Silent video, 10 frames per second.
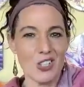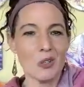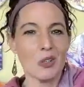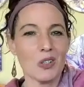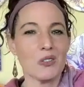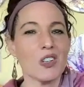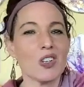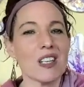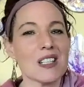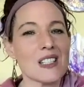You can
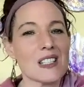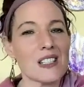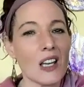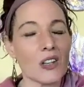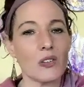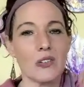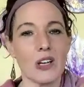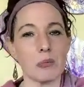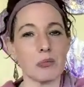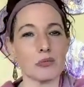feel the subtle
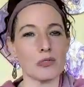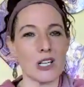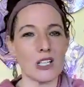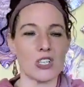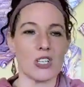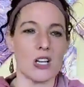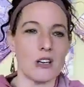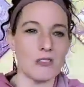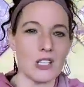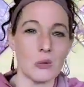vibration
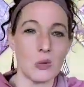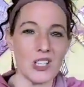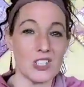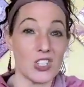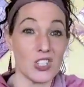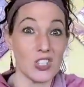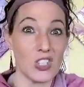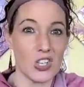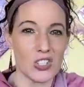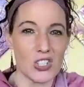of it when it
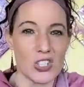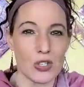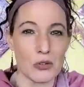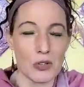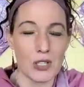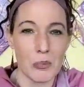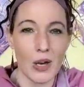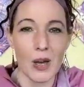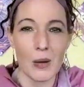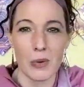starts to creep
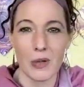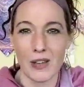up.